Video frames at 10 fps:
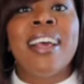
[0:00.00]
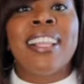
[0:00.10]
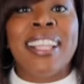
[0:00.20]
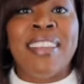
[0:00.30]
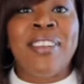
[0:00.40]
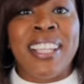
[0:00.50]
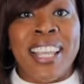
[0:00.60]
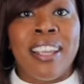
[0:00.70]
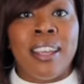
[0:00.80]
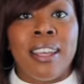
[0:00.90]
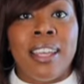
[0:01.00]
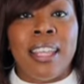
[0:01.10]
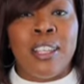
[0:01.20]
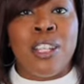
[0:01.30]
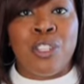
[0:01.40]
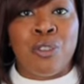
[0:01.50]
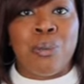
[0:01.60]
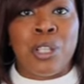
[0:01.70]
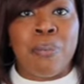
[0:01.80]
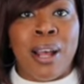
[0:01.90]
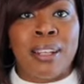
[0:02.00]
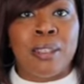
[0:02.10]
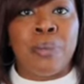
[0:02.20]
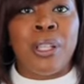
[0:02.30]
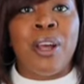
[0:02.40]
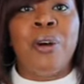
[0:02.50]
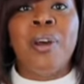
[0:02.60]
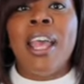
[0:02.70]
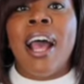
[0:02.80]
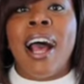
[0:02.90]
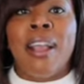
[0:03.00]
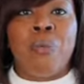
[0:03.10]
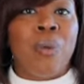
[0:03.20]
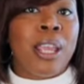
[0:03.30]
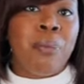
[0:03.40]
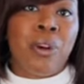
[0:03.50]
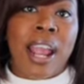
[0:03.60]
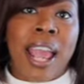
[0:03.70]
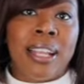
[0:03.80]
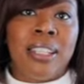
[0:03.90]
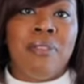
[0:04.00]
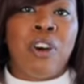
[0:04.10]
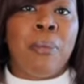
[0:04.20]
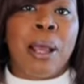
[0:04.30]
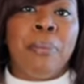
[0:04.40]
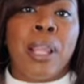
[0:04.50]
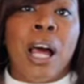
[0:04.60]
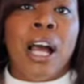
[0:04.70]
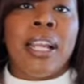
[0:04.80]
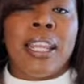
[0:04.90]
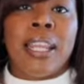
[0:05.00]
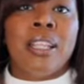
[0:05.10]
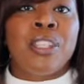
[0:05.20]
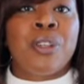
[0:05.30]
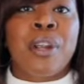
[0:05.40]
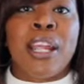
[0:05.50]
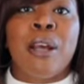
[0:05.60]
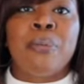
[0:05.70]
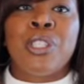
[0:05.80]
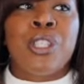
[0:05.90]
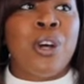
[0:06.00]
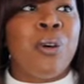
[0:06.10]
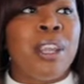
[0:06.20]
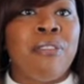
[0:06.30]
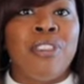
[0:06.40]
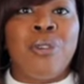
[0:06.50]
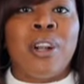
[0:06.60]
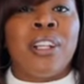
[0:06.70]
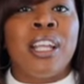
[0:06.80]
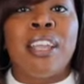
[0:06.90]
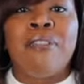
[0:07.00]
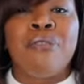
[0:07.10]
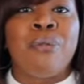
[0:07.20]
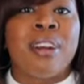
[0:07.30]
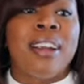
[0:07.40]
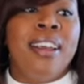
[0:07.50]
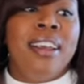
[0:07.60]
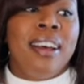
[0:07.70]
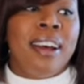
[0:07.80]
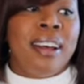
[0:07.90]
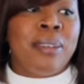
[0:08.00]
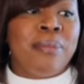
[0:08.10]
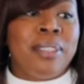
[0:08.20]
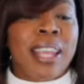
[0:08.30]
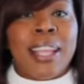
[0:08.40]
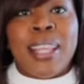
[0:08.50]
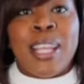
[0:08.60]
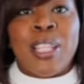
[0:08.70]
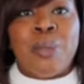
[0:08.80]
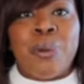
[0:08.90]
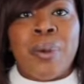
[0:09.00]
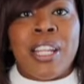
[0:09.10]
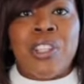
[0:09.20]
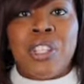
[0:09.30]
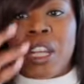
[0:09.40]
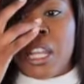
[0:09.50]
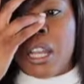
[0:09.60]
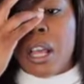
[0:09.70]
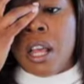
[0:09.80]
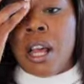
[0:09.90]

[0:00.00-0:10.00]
link in the description box below. I'm way more active on my blog and Instagram, so if you are looking for daily inspiration